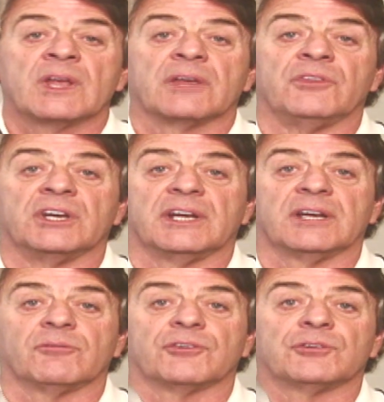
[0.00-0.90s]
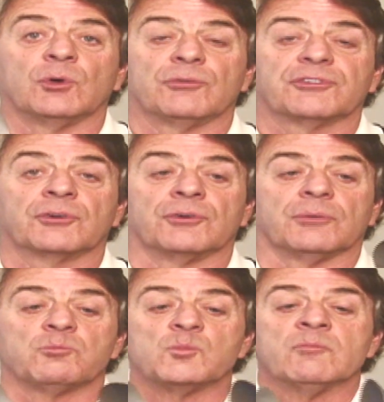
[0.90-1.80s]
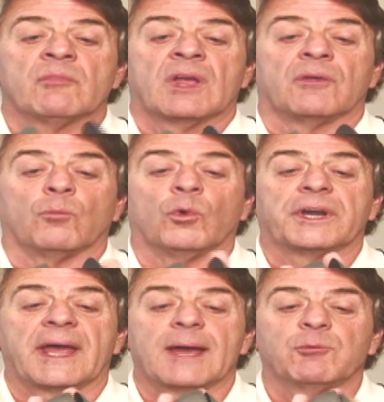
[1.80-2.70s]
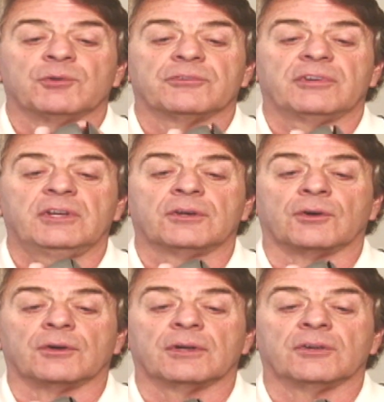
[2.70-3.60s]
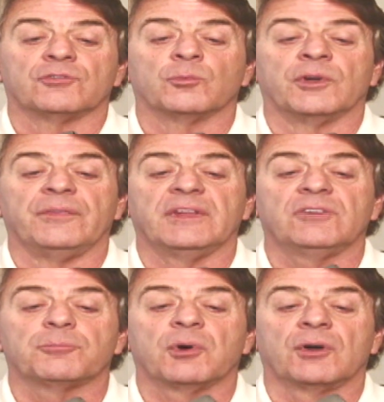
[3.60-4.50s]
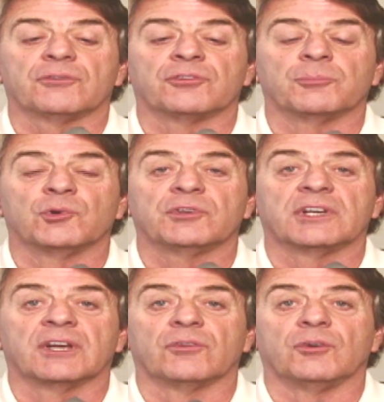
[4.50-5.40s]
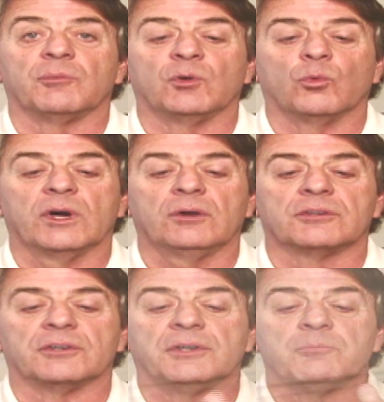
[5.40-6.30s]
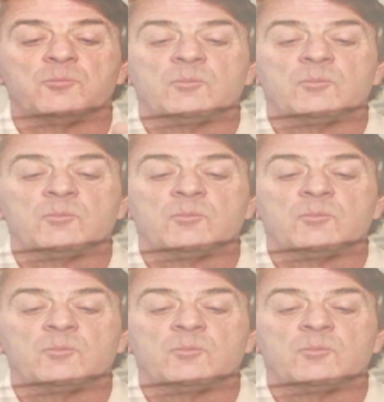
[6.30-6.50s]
and then I have the sole skirt. What happens here is, when these parts are put together to be welded,